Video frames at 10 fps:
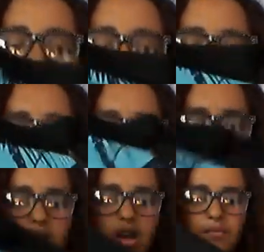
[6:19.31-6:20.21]
And,
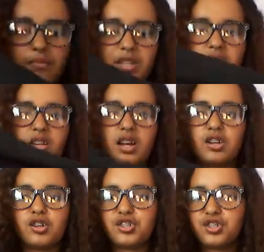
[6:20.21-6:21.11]
this is like
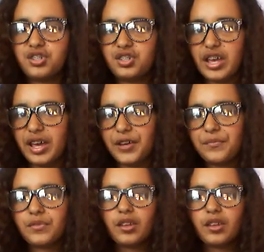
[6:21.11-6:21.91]
a sheer,